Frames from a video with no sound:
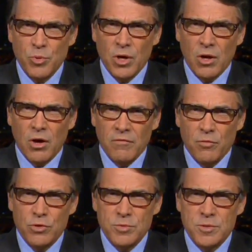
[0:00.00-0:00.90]
when you put a law
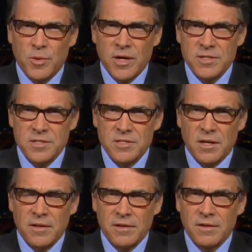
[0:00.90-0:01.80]
enforcement's presence
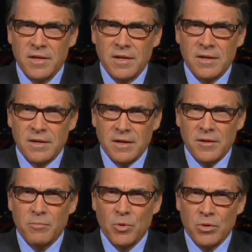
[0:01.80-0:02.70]
on
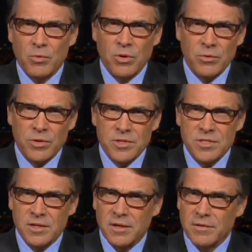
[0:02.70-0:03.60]
the border, whether
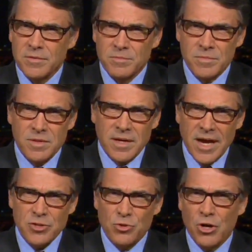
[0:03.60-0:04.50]
it's
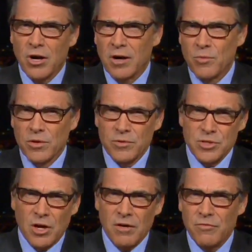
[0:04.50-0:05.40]
National Guard, whether
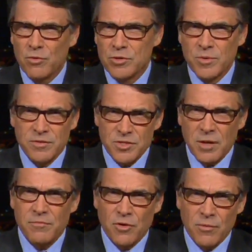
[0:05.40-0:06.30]
it's law enforcement of
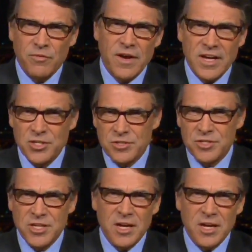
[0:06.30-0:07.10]
some form or fashion,